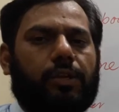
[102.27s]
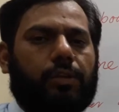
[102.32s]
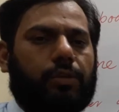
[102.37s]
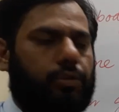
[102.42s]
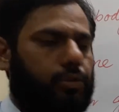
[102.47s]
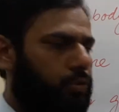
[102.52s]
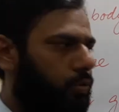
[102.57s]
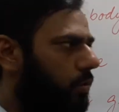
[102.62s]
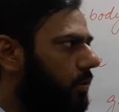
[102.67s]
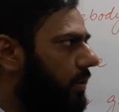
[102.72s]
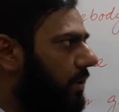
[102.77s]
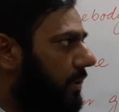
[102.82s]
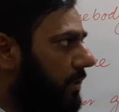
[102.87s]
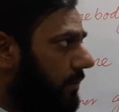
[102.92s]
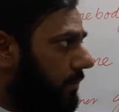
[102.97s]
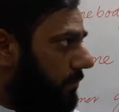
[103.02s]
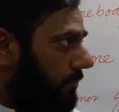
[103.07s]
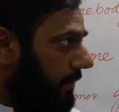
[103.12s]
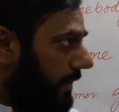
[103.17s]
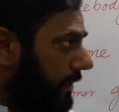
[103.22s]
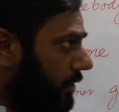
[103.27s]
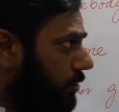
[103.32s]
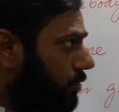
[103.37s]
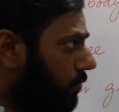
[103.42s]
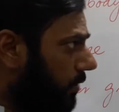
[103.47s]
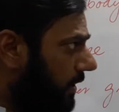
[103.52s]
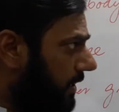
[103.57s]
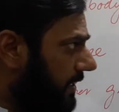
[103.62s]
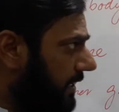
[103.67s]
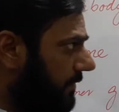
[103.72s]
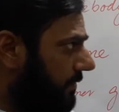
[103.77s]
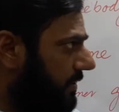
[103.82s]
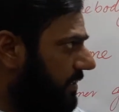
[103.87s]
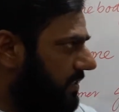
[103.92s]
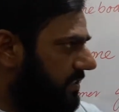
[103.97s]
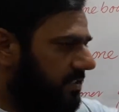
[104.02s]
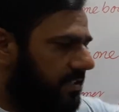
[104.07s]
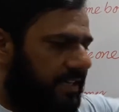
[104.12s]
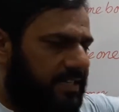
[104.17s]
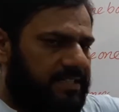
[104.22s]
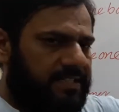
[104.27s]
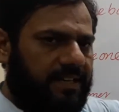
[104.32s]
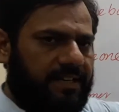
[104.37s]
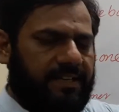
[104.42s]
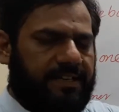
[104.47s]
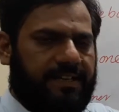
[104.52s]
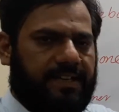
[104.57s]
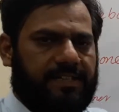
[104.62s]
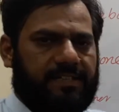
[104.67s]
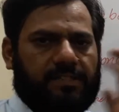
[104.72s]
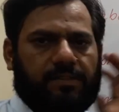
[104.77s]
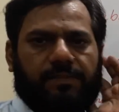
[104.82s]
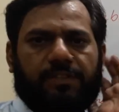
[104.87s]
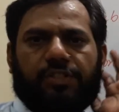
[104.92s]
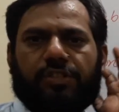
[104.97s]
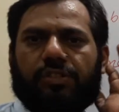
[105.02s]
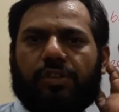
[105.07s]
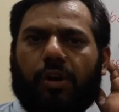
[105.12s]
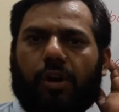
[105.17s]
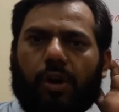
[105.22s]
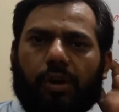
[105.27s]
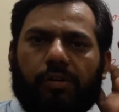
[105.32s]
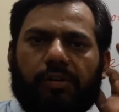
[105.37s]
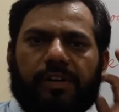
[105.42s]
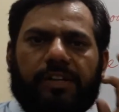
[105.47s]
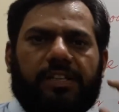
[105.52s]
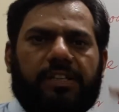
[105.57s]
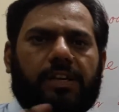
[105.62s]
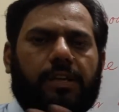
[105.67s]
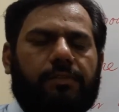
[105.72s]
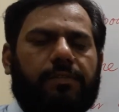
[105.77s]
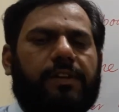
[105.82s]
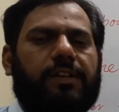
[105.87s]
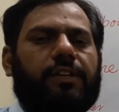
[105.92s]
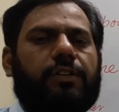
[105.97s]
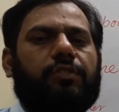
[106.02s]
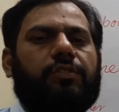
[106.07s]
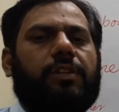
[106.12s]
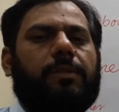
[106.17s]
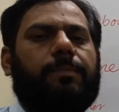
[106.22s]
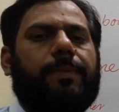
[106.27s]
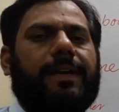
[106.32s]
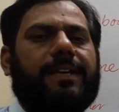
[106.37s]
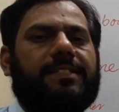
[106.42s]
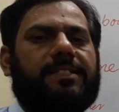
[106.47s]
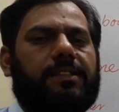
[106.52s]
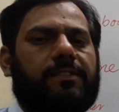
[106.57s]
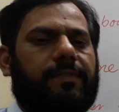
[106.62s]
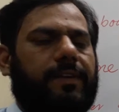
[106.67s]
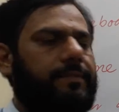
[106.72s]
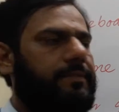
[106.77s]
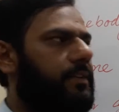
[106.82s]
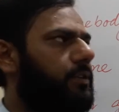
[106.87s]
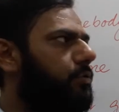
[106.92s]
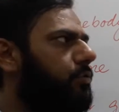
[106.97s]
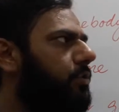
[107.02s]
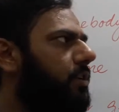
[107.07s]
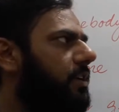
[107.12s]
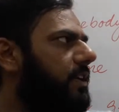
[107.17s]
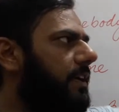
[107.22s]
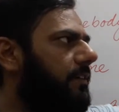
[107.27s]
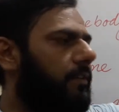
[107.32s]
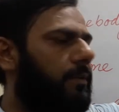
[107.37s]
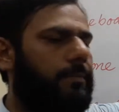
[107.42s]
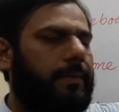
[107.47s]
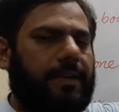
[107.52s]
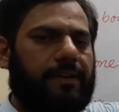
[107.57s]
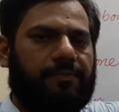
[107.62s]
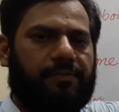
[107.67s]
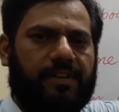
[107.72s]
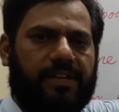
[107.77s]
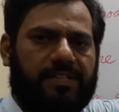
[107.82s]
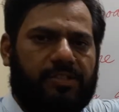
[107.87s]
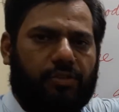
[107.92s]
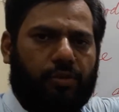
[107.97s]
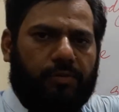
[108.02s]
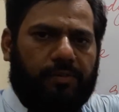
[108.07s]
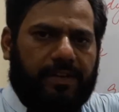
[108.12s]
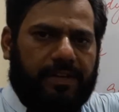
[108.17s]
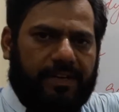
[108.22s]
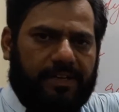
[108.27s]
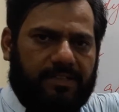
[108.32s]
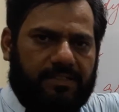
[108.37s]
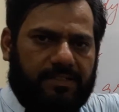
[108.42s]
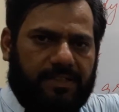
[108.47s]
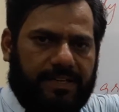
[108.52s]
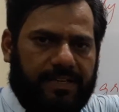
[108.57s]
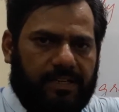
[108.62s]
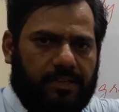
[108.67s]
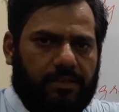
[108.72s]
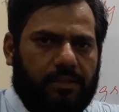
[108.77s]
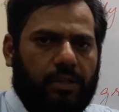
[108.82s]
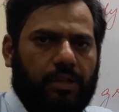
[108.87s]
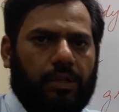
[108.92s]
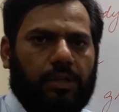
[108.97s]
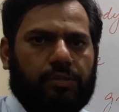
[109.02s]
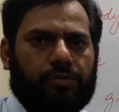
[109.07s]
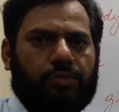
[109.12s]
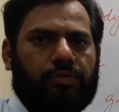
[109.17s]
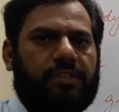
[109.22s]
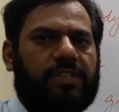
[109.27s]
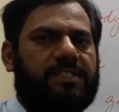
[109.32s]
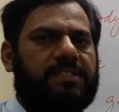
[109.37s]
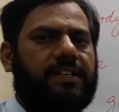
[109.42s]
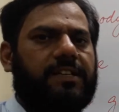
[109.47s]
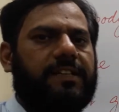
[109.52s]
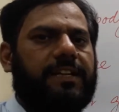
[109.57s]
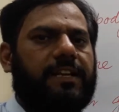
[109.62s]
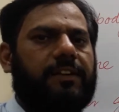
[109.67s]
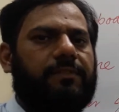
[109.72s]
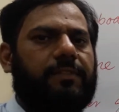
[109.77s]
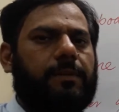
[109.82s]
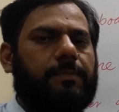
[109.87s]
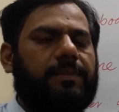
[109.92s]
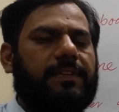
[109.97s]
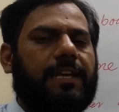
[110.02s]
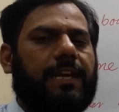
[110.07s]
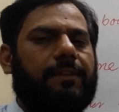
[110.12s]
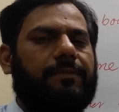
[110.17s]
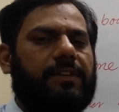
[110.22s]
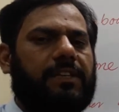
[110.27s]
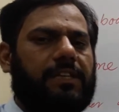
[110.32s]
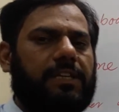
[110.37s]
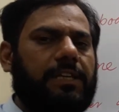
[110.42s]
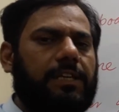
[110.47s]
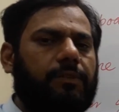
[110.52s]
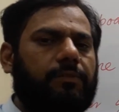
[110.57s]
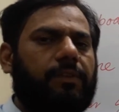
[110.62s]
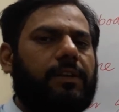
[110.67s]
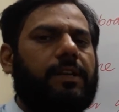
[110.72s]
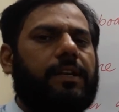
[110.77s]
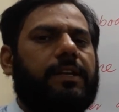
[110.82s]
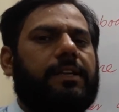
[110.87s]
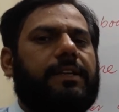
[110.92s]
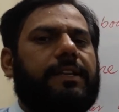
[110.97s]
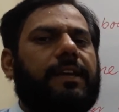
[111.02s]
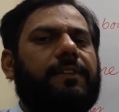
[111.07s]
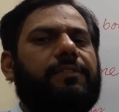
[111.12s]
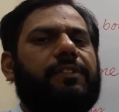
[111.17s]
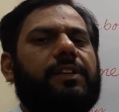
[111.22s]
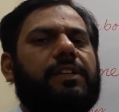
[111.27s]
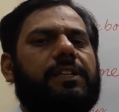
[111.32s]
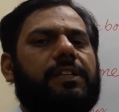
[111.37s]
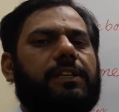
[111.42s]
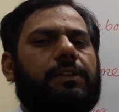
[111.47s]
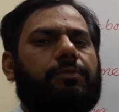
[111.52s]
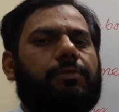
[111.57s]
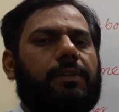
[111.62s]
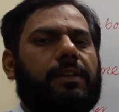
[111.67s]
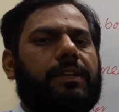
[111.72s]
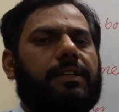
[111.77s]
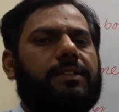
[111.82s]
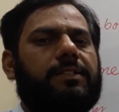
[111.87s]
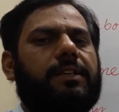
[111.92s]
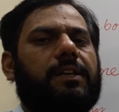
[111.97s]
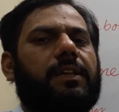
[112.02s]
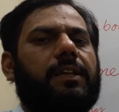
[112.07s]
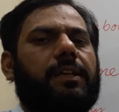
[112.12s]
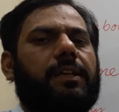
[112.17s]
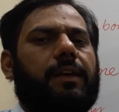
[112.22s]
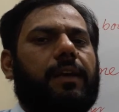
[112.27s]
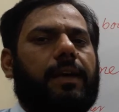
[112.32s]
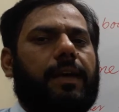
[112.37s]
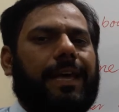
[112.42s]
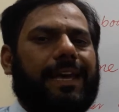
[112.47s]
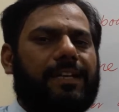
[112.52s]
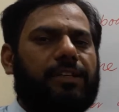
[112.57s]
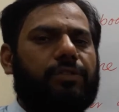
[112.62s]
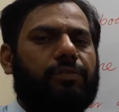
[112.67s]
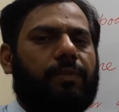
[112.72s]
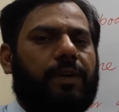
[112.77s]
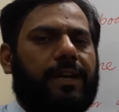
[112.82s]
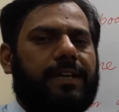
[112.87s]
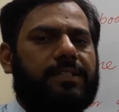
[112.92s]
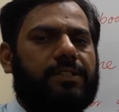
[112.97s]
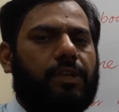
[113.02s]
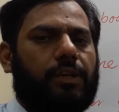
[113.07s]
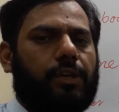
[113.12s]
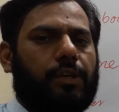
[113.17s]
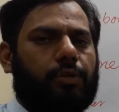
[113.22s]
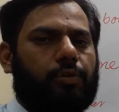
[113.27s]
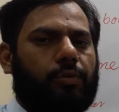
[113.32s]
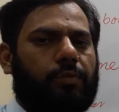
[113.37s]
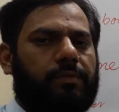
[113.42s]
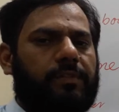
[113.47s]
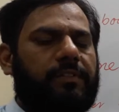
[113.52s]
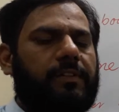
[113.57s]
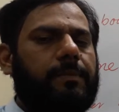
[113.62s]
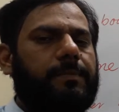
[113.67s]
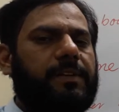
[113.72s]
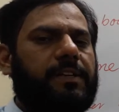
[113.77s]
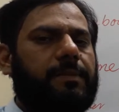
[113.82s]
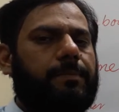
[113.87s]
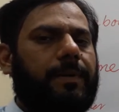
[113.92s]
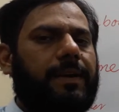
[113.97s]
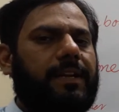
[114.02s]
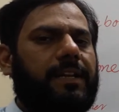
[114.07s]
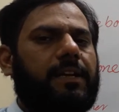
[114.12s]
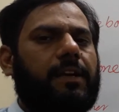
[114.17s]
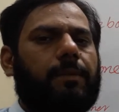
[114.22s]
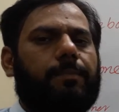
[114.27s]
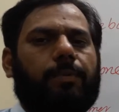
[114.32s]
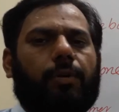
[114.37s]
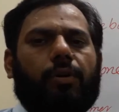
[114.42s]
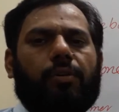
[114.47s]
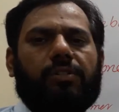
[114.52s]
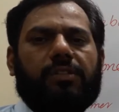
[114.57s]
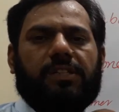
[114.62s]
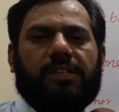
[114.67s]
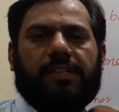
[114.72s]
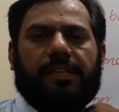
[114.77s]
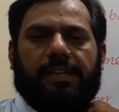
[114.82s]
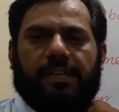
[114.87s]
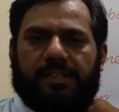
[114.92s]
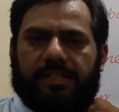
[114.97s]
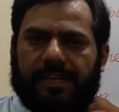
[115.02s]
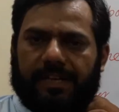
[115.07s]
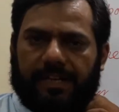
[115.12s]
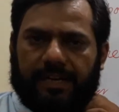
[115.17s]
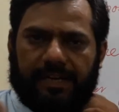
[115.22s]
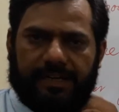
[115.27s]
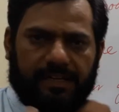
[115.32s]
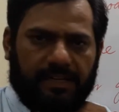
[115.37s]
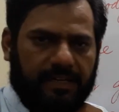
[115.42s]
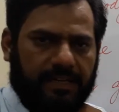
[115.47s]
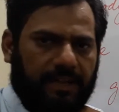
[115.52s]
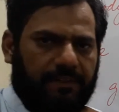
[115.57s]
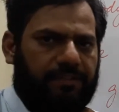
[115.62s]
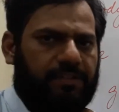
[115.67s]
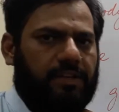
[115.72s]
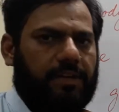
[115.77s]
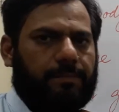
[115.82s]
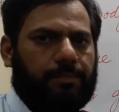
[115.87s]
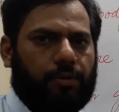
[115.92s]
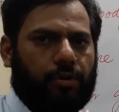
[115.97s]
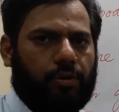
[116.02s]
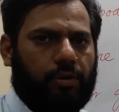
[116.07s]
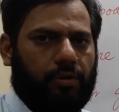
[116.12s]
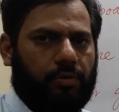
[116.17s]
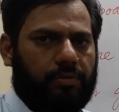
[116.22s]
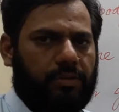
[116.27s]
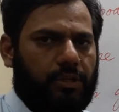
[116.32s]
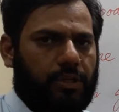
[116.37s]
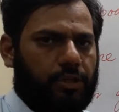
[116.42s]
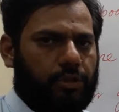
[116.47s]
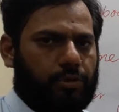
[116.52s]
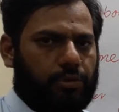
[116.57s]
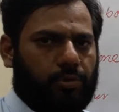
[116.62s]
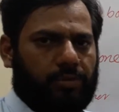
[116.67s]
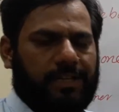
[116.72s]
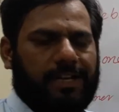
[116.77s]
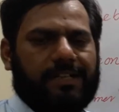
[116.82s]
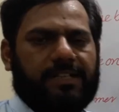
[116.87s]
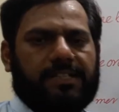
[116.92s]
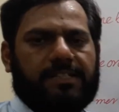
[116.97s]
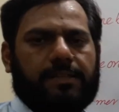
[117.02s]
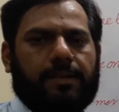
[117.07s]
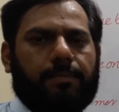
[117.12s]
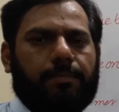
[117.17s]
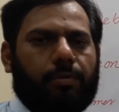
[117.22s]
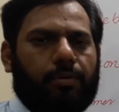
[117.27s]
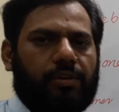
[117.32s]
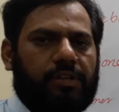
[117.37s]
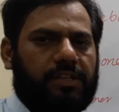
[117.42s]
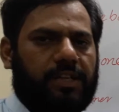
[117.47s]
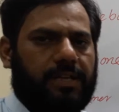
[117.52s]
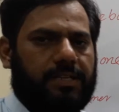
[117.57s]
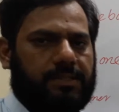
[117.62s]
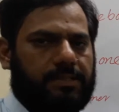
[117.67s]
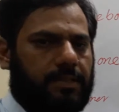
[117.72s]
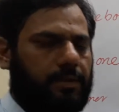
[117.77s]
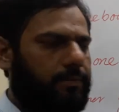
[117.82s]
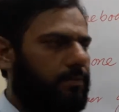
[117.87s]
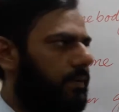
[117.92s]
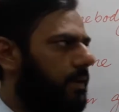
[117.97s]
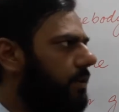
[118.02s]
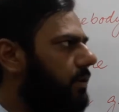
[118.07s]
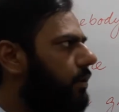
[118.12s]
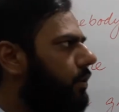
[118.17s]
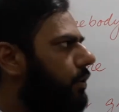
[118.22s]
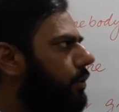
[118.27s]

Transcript: So when you are given such sentence which is already converted to the passive and we do not have a by phrase over at the end, so this sentence will be having equivalent, definite equivalent, active voice. So we will be depending upon the indefinite pronoun, so that is somebody or someone.